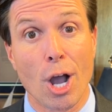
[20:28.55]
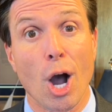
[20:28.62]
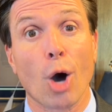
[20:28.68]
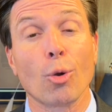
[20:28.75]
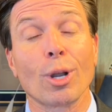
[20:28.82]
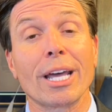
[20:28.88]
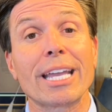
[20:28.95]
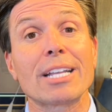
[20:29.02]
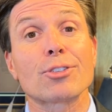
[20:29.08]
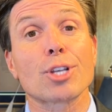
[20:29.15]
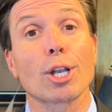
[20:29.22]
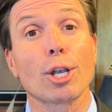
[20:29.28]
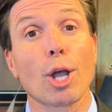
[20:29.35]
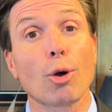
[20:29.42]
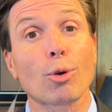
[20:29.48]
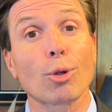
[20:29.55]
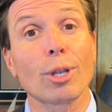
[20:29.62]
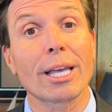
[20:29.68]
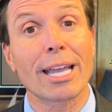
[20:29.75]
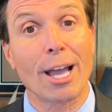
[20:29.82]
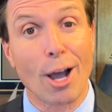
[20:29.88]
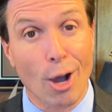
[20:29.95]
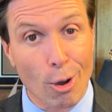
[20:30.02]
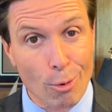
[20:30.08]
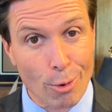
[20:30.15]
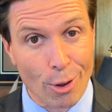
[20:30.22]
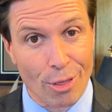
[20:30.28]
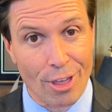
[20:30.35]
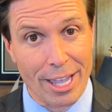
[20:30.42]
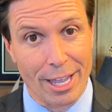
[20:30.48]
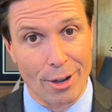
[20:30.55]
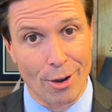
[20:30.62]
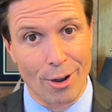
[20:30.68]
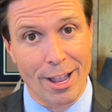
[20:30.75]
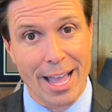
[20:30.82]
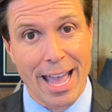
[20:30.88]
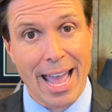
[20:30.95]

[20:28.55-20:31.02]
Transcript: only it's a locally owned theater.